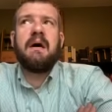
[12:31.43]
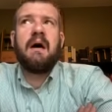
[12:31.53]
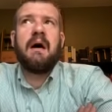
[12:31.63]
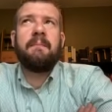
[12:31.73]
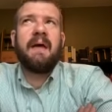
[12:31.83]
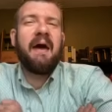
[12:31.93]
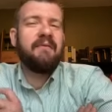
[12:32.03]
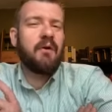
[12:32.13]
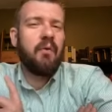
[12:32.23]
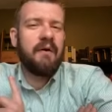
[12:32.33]
Um,
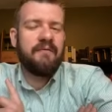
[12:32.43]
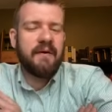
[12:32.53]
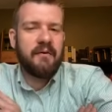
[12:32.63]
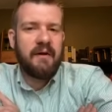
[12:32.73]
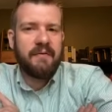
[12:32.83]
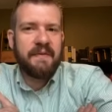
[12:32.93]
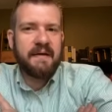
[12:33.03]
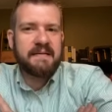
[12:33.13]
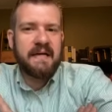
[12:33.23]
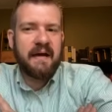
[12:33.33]
haven't quite figured out the
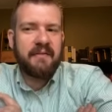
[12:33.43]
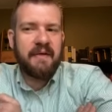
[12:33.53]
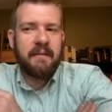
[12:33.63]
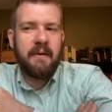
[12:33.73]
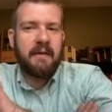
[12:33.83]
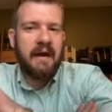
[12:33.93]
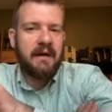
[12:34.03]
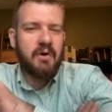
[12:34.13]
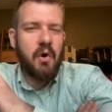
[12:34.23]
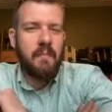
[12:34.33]
exact theme. I'm kind
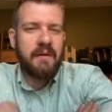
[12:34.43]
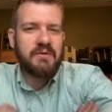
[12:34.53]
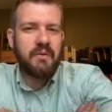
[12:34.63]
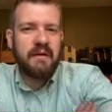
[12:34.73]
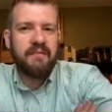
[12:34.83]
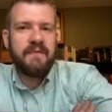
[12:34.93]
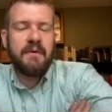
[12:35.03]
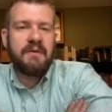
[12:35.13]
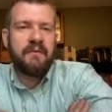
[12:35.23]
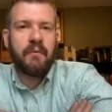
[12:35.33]
of going between a
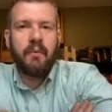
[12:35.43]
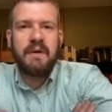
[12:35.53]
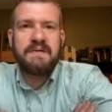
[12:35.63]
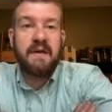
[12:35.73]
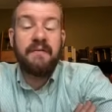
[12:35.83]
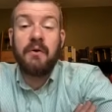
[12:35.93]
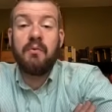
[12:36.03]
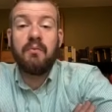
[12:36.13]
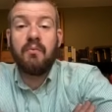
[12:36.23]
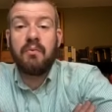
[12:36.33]
few different ones. If
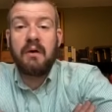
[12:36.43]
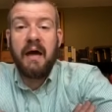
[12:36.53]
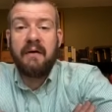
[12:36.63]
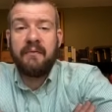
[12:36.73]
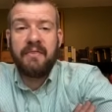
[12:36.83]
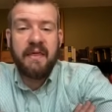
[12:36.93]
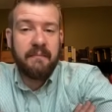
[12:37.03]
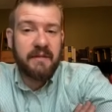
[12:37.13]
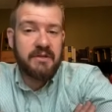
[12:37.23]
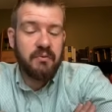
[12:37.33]
you have a
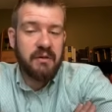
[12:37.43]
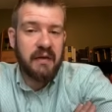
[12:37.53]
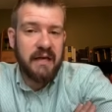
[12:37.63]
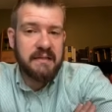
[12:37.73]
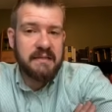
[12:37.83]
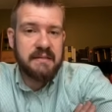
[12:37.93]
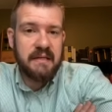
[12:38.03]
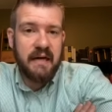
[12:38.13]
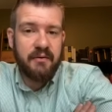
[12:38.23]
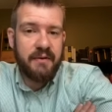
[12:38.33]
theme that you would like to
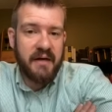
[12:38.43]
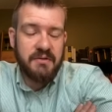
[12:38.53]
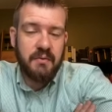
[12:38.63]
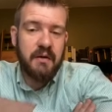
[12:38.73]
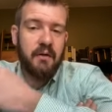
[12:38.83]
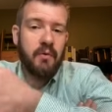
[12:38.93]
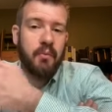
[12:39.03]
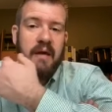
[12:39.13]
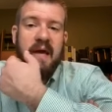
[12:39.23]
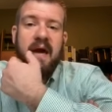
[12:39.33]
see either next week or the
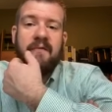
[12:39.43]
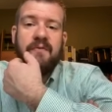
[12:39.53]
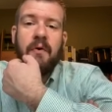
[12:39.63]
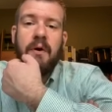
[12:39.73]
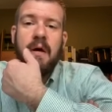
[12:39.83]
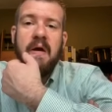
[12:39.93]
week after,